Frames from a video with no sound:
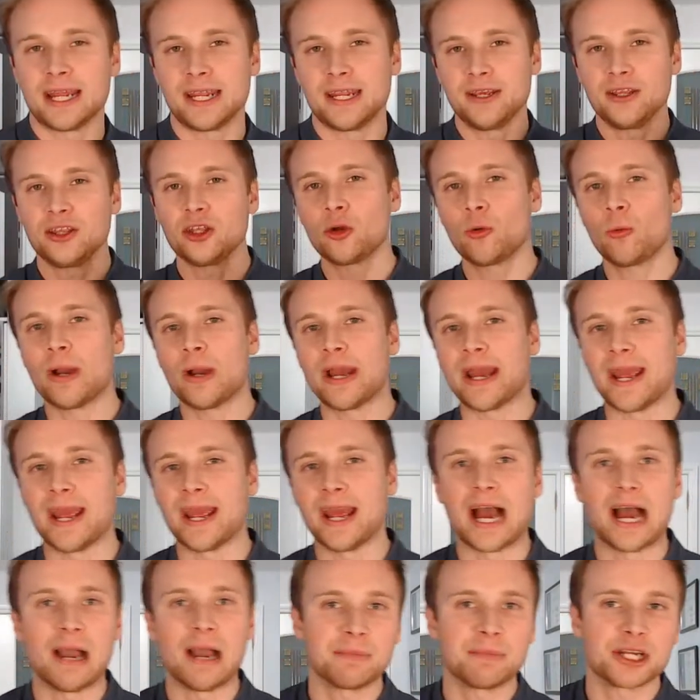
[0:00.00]
Either way,
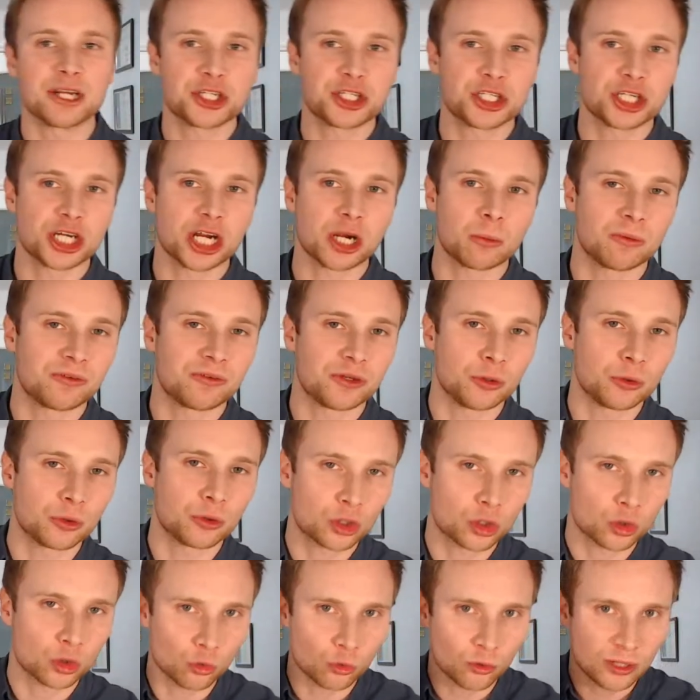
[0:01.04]
I'm going to share with you
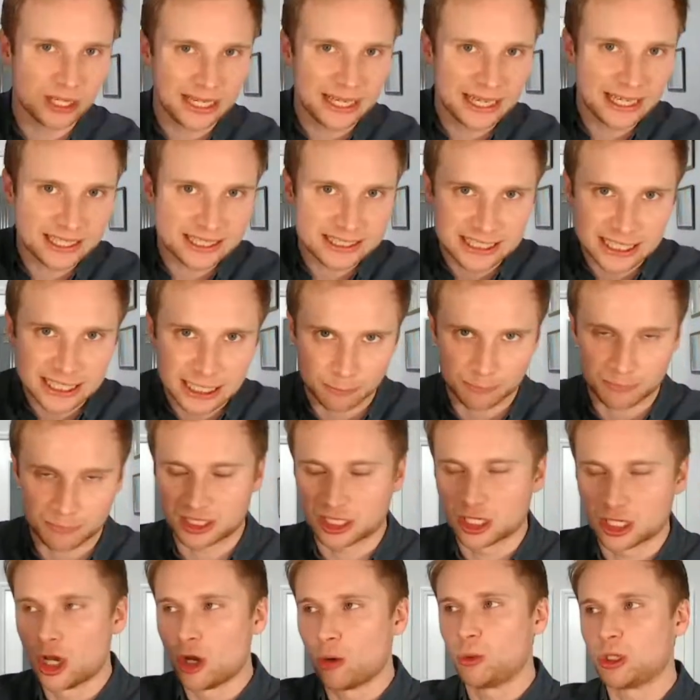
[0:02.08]
3
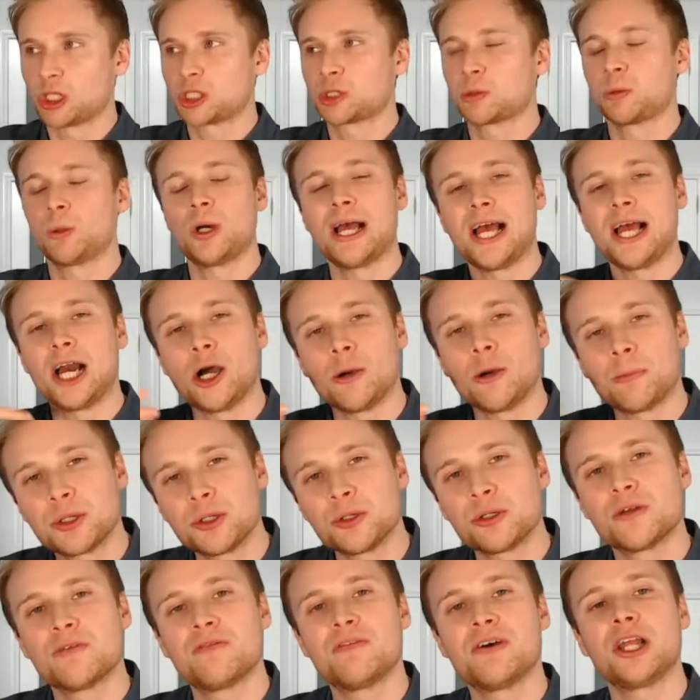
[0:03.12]
tips which will help you
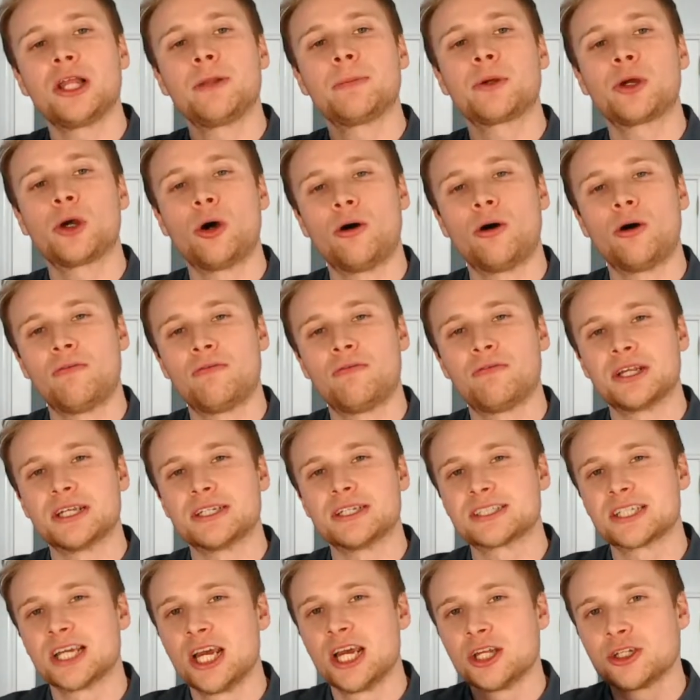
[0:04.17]
develop
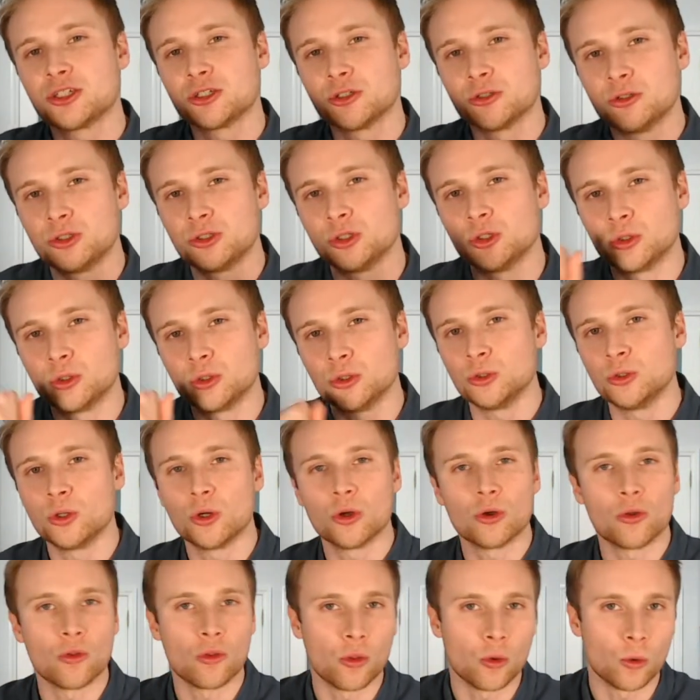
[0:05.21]
confidence to do
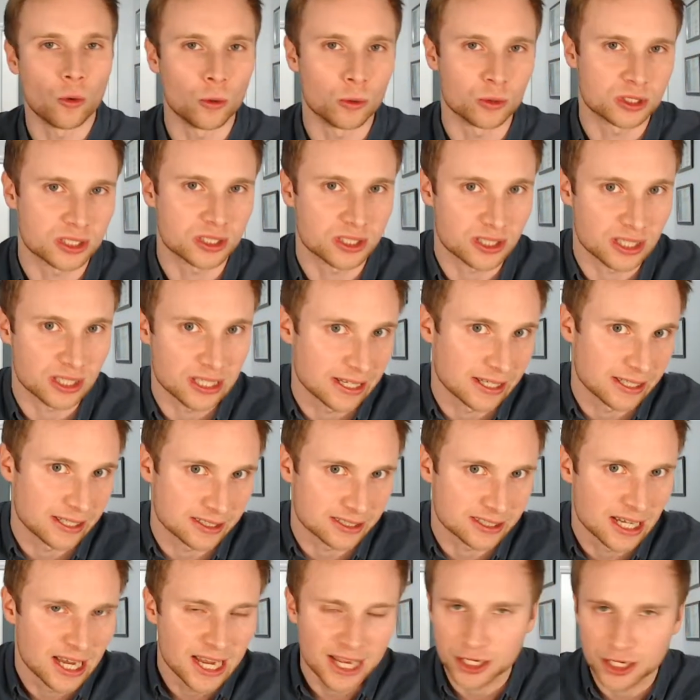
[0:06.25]
those
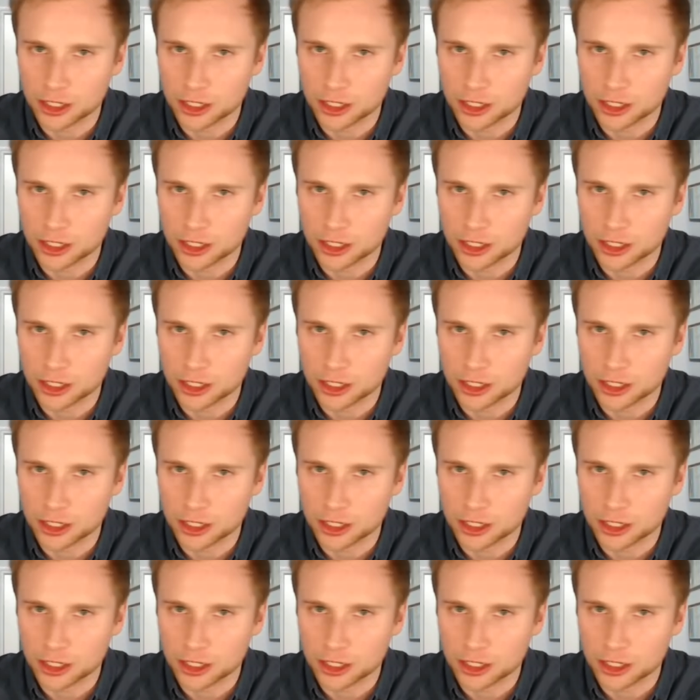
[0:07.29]
things.